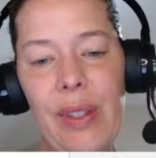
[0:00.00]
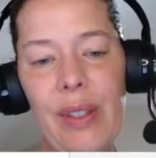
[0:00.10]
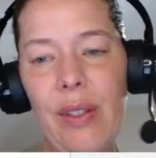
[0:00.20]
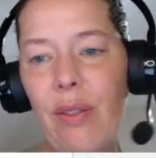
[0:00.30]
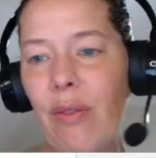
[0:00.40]

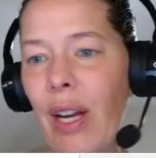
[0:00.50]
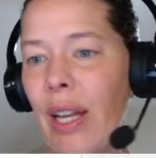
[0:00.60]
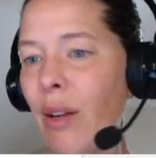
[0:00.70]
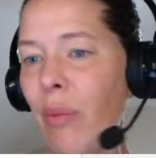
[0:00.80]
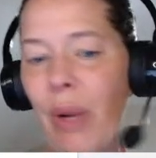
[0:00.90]

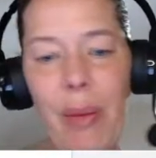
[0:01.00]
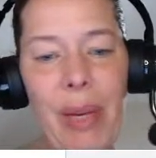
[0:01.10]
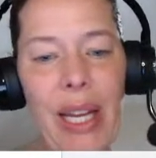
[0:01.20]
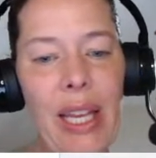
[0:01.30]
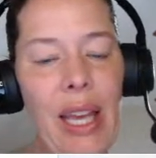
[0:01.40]
divided by
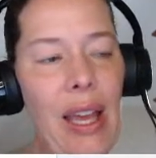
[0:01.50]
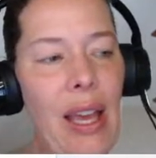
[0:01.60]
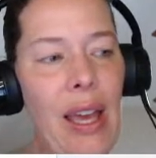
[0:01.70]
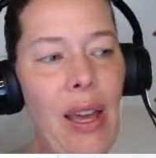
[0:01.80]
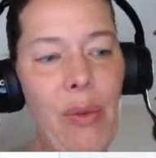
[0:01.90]
my
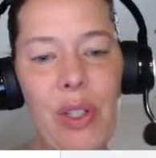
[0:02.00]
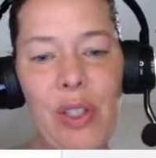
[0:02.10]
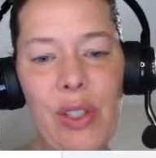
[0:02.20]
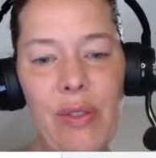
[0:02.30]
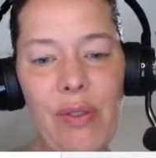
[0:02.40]
Ka, which
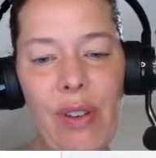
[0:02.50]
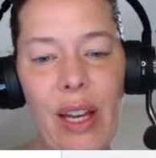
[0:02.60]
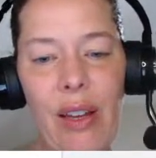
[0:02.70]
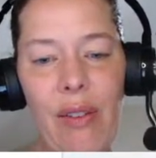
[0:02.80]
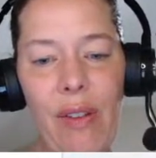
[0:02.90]
is
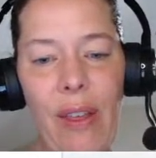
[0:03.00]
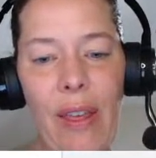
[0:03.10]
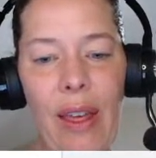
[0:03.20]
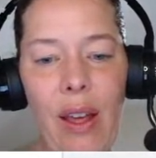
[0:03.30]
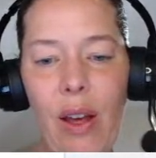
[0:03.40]

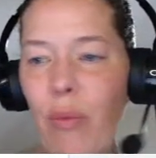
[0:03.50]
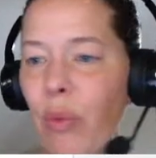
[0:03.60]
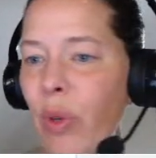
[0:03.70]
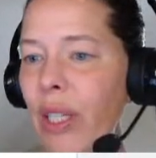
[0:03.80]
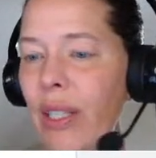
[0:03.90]

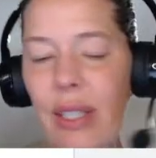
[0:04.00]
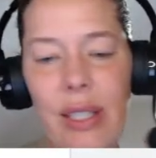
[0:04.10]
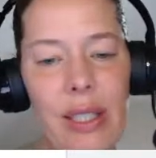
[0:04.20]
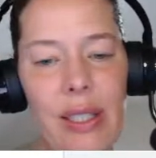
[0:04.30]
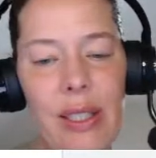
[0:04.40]

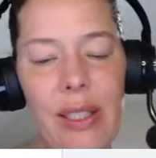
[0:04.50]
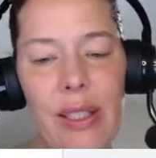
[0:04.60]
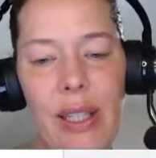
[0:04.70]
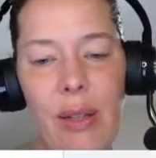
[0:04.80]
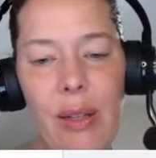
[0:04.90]
5.6
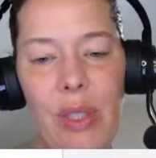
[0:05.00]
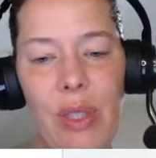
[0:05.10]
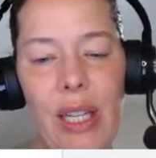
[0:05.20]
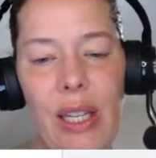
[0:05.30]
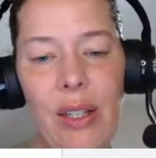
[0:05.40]
times
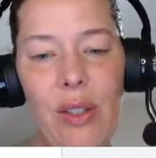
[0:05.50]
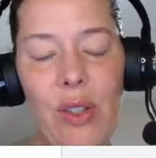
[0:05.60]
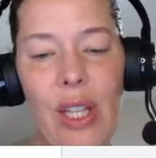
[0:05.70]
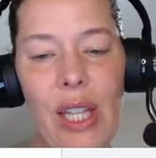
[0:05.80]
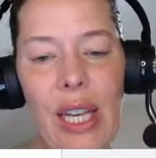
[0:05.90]
10 to
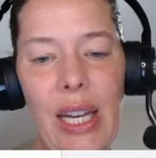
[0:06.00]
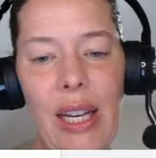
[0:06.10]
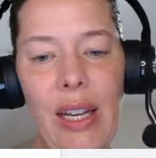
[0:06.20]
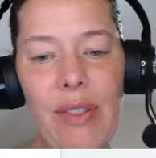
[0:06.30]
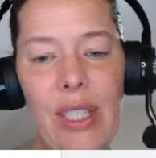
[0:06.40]
the
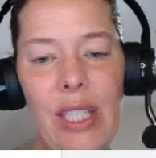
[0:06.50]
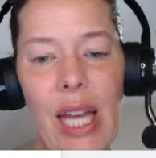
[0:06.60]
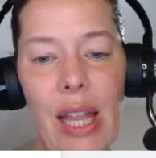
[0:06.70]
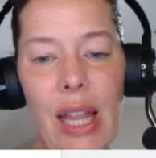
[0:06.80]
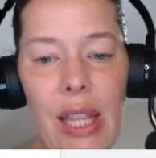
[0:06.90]
negative
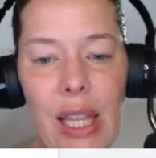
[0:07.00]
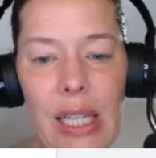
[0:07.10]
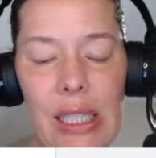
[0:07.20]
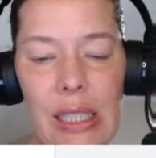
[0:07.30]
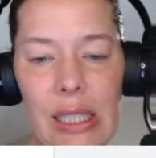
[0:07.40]
10th.
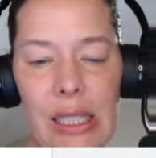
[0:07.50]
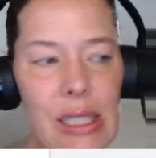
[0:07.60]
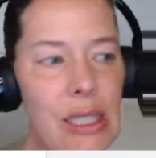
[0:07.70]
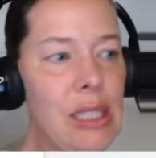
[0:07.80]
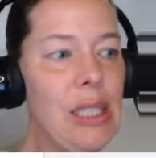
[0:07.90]

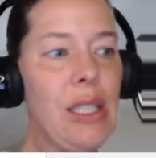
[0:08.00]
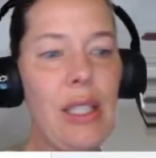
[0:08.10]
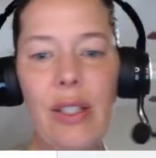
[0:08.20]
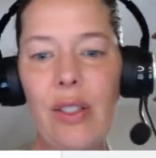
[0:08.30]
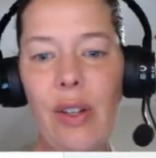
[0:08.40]

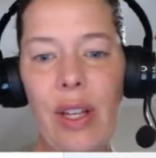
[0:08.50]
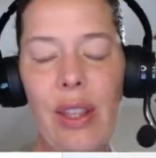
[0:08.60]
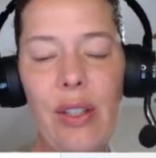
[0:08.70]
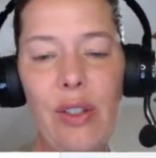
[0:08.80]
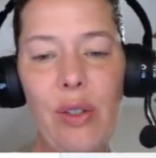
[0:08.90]
Sorry,
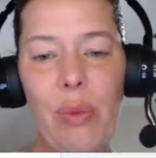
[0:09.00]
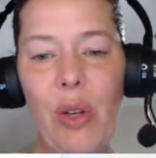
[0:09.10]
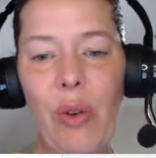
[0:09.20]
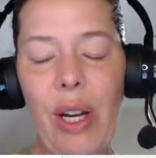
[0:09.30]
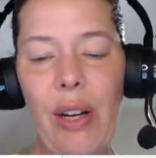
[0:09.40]
this should be
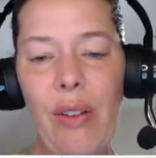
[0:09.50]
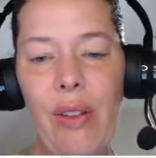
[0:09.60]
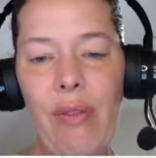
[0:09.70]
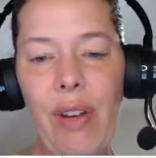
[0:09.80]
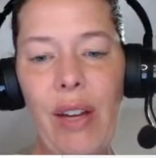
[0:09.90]
greater than
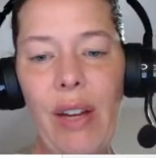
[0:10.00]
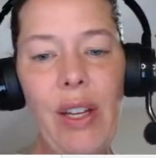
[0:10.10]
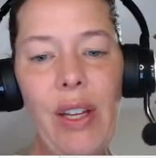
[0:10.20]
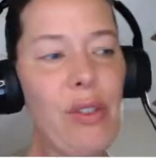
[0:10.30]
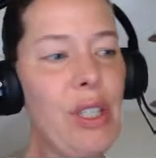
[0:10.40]

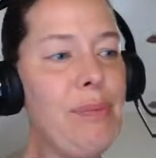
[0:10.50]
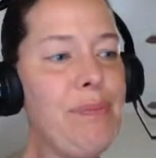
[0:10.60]
500.